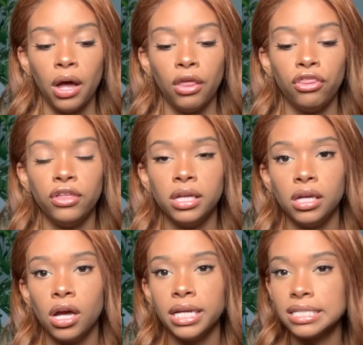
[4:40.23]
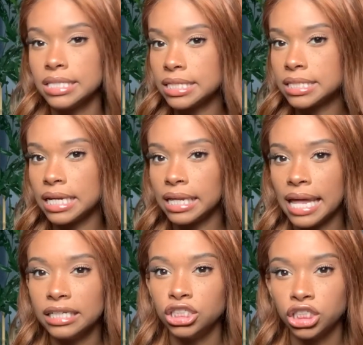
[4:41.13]
the existing
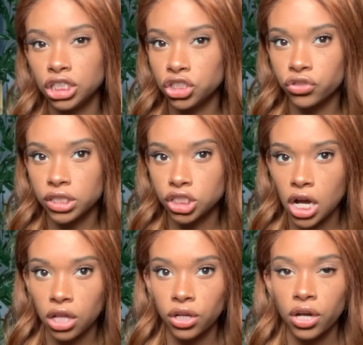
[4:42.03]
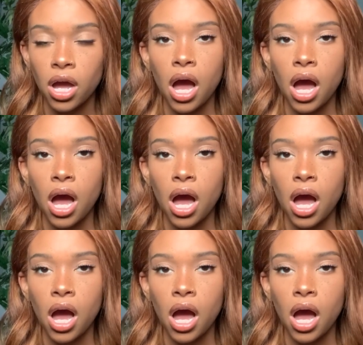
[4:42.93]
like gingerish color.